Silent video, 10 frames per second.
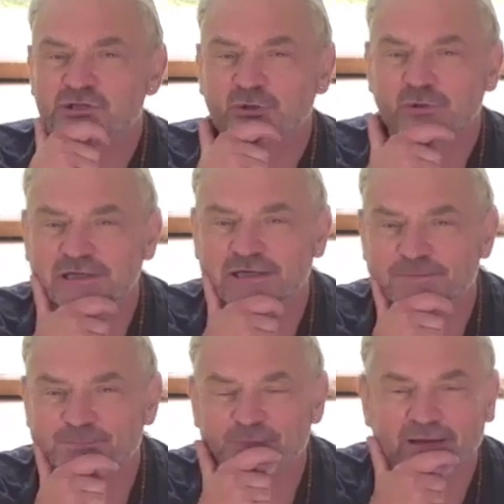to
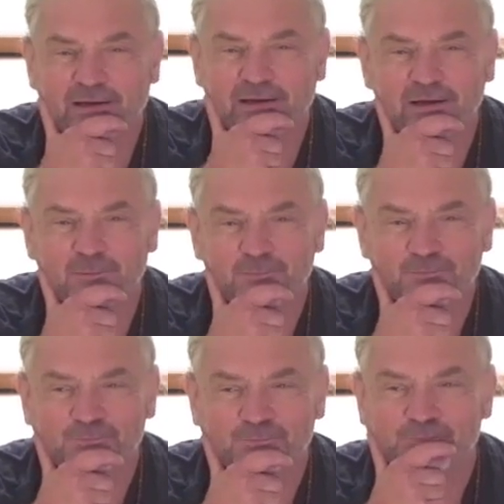uh, uh,
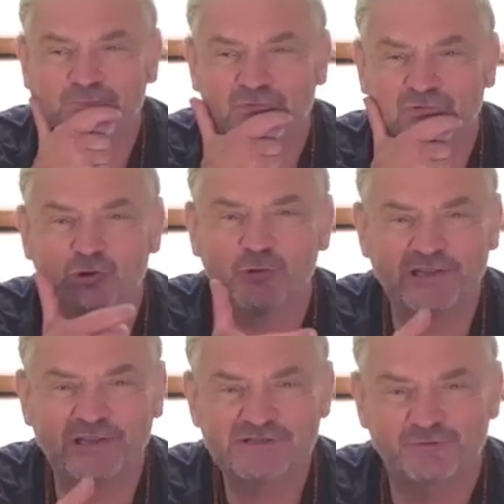doing
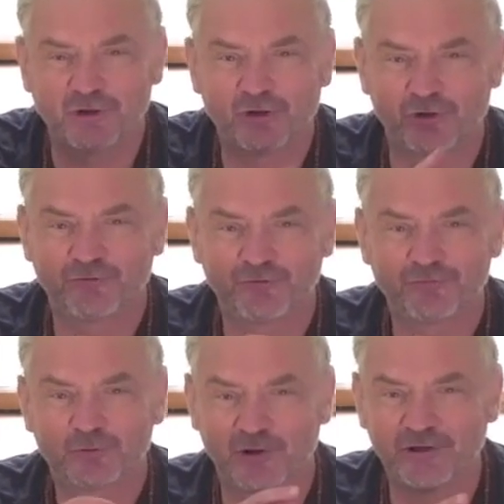this for a lot
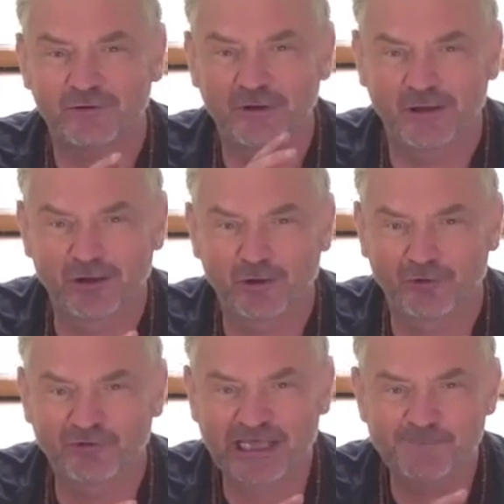of quite a, a lot of
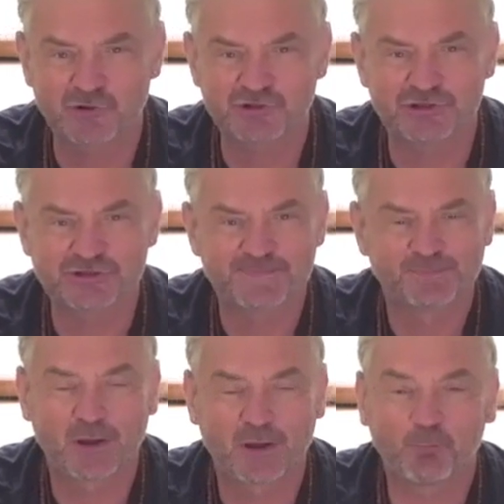key postures,
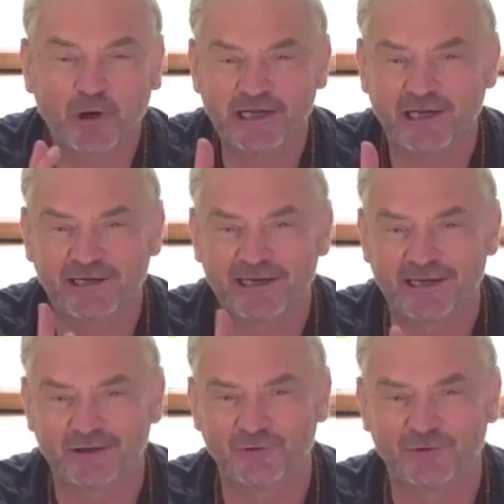uh, breaking
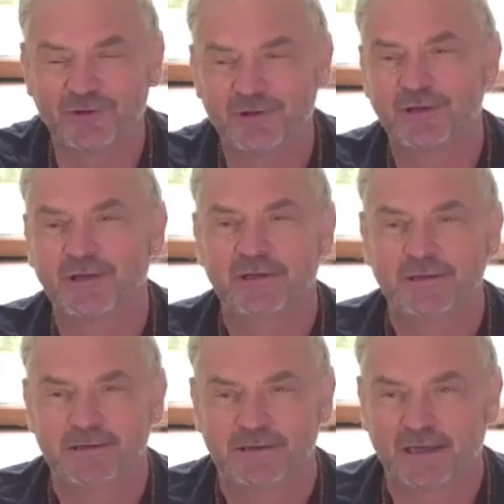down
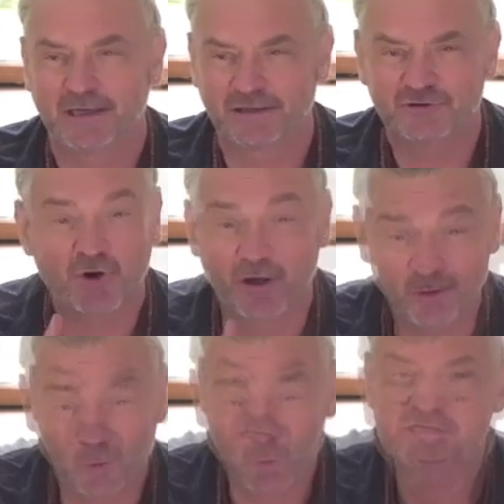uh,
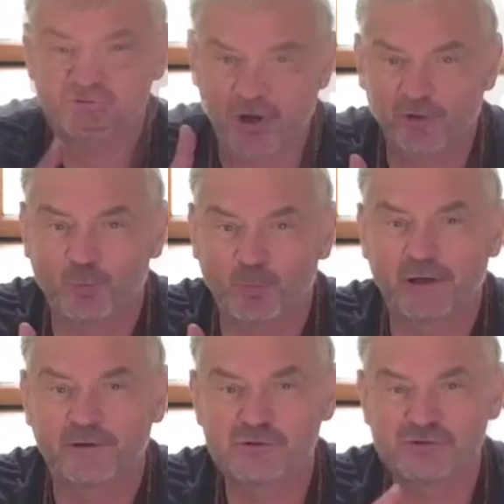triangle pose, triangle
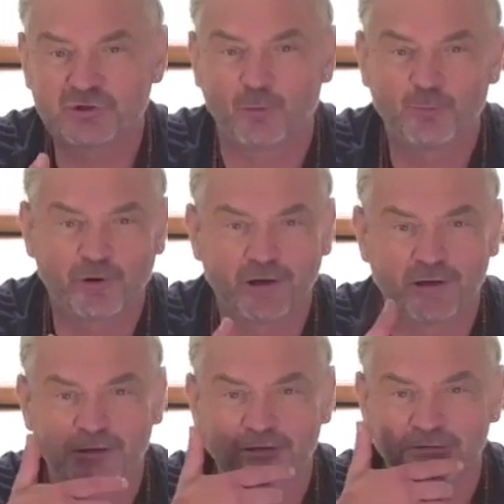pose,
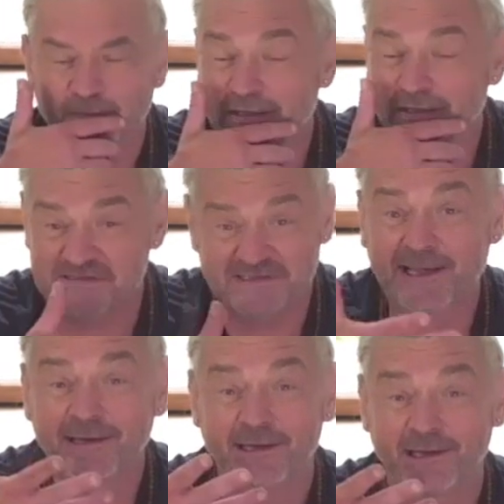cobra, uh,
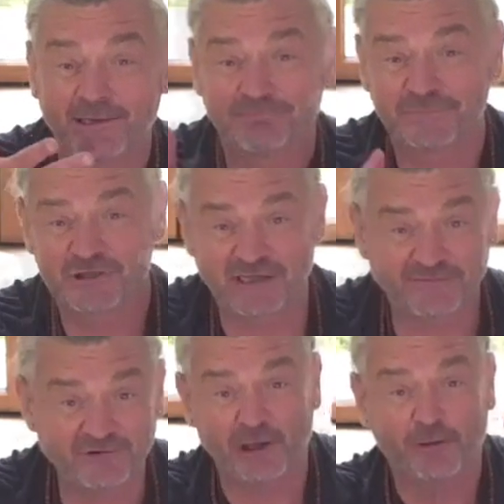standing, just
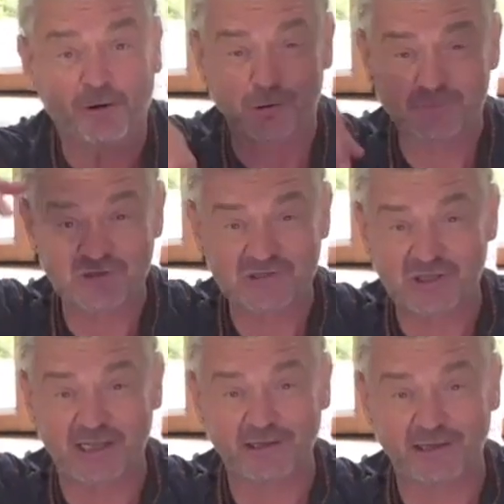lifting your arms and
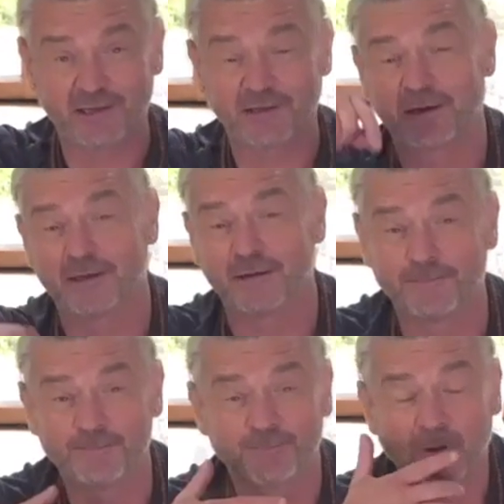standing,
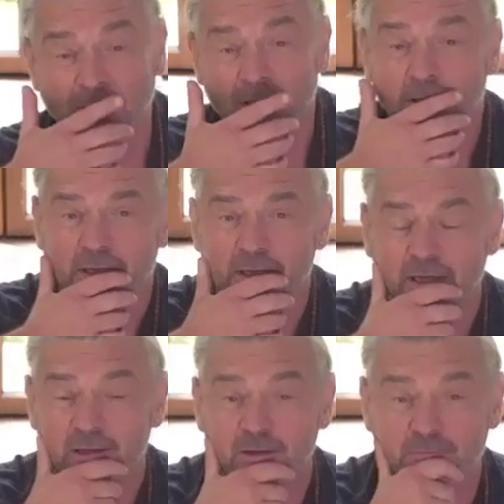um,
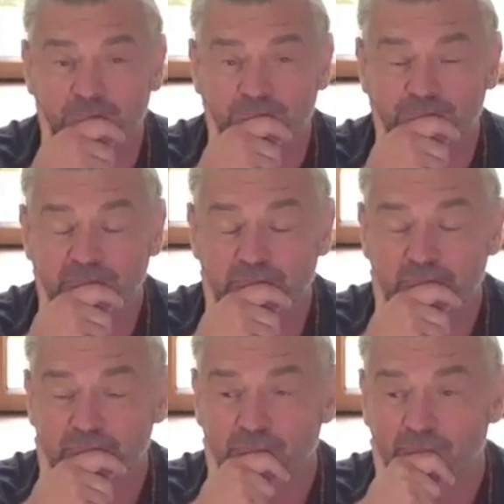um,